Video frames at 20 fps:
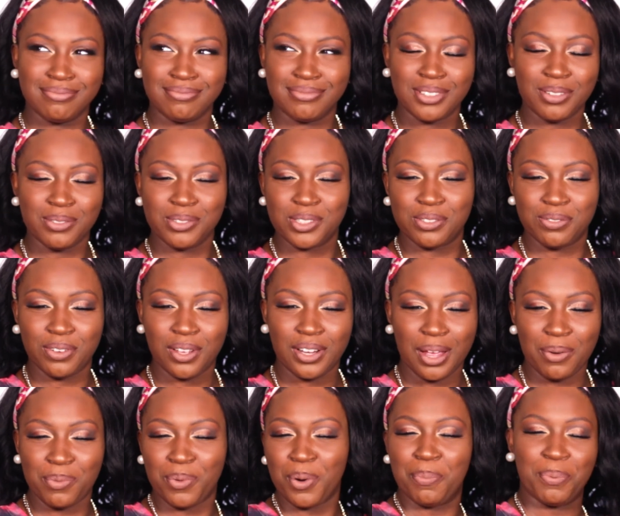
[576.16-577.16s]
I just felt
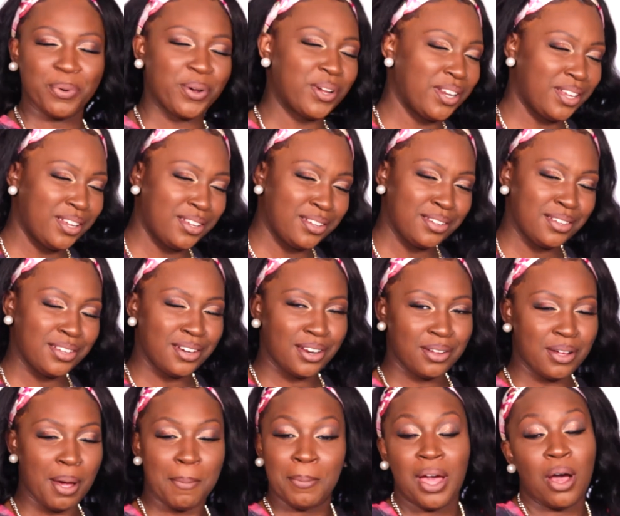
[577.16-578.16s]
like real pretty, you know.
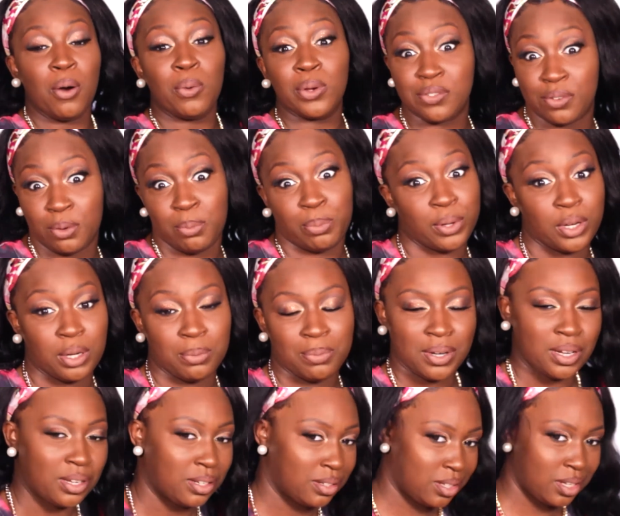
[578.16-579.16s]
I mean, I always feel pretty,
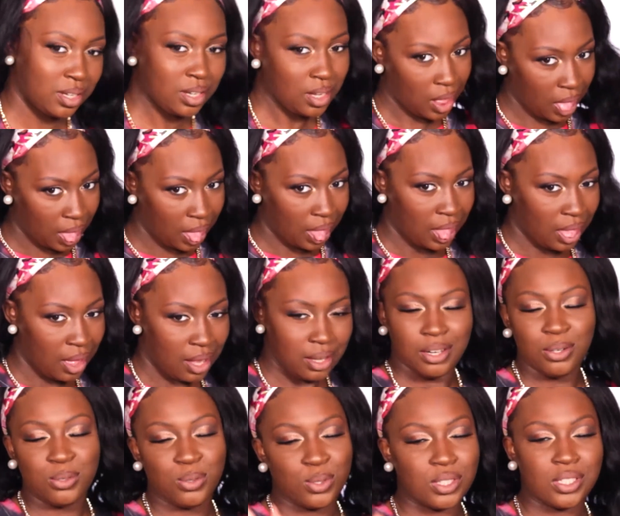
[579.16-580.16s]
but
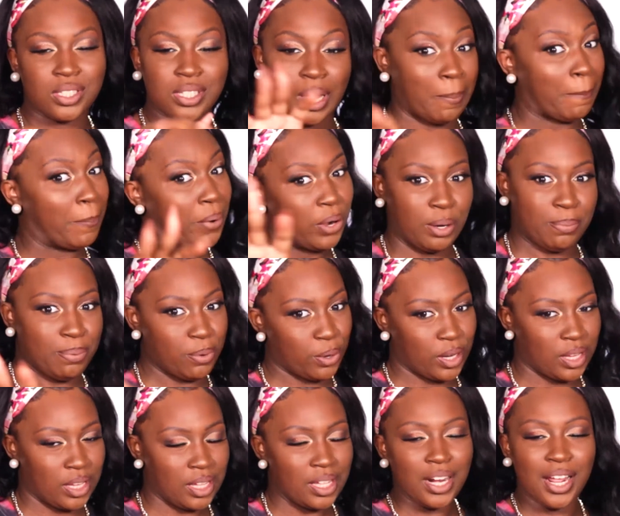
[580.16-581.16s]
this one's just like
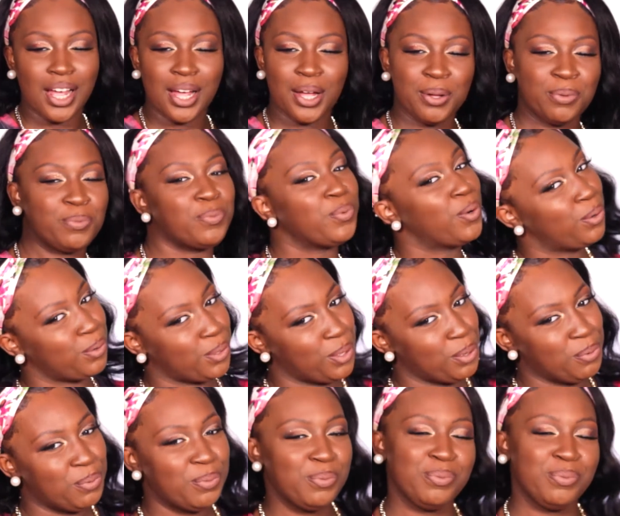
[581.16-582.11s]
pretty, you know, real cute.